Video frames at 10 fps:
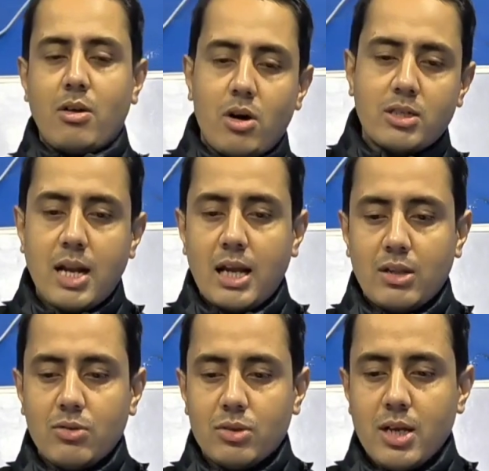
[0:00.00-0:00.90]
thoughts like
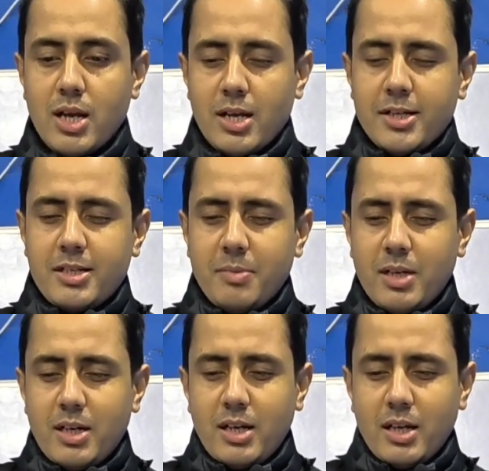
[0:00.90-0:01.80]
those.
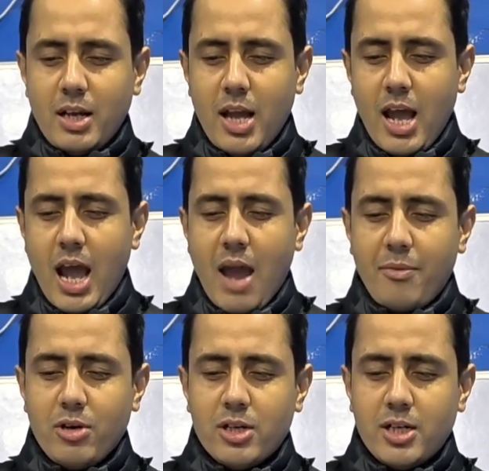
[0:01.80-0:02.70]
Similarly,
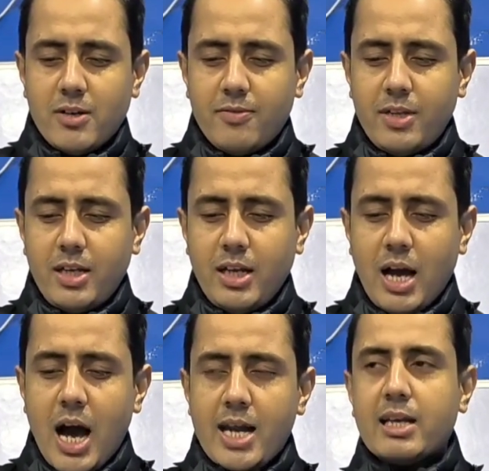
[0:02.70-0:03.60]
have you heard of the
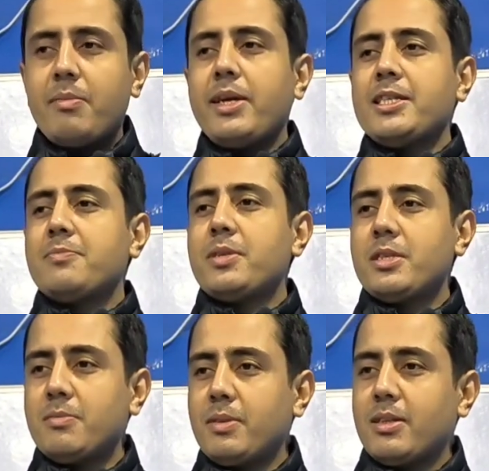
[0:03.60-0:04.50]
Archimedes
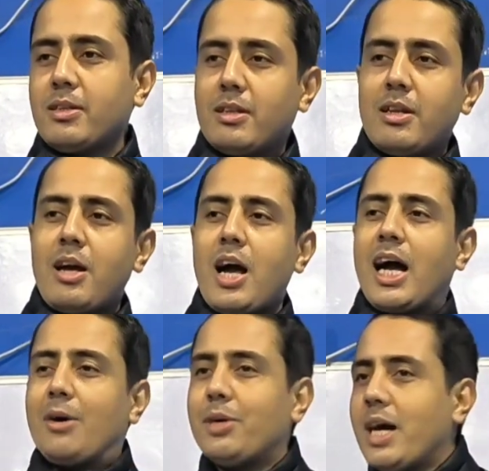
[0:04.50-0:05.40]
principle?
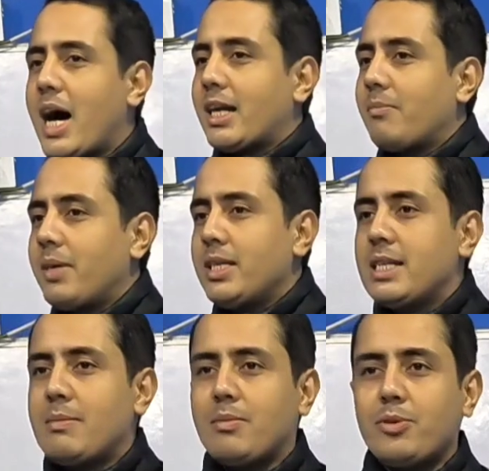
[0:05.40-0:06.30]
How did Archimedes
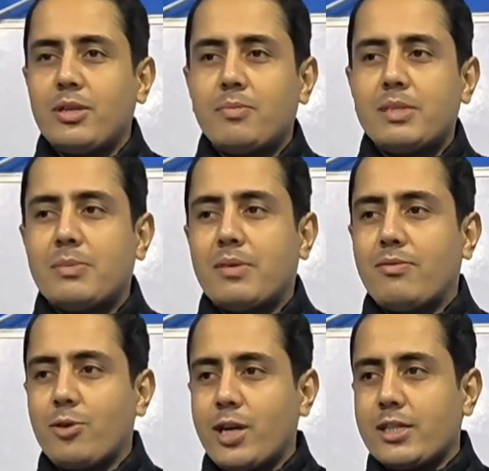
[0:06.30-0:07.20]
came up with the principle of
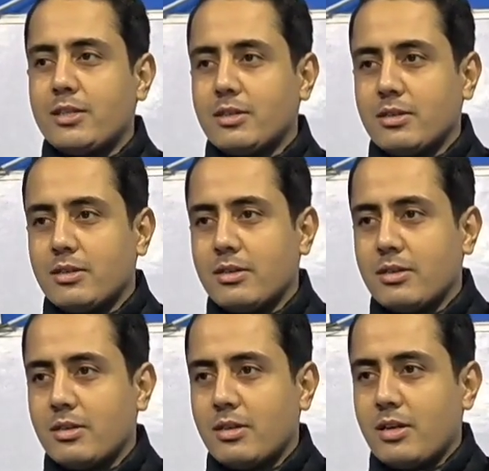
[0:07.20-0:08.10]
flotation?
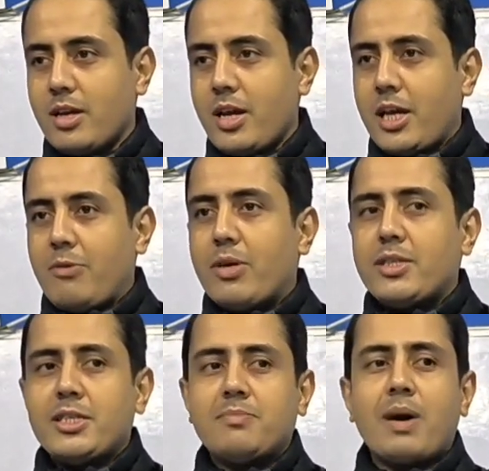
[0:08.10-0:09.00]
He was
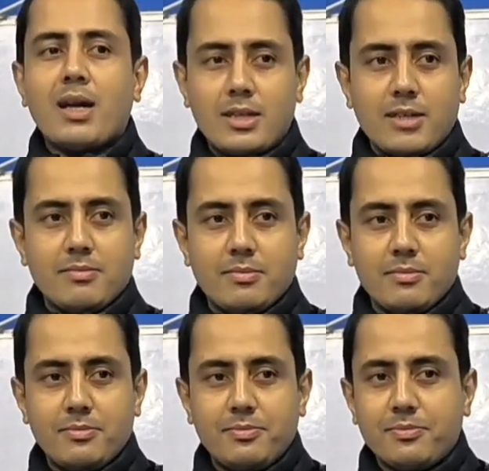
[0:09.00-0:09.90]
in his bathtub
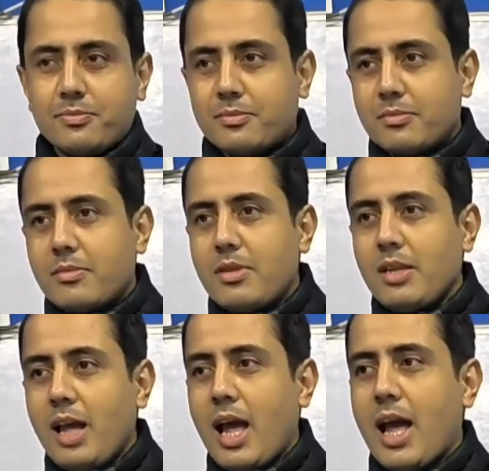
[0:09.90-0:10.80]

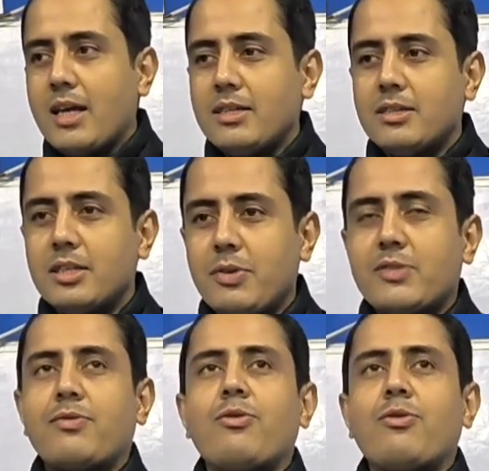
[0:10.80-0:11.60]
and he was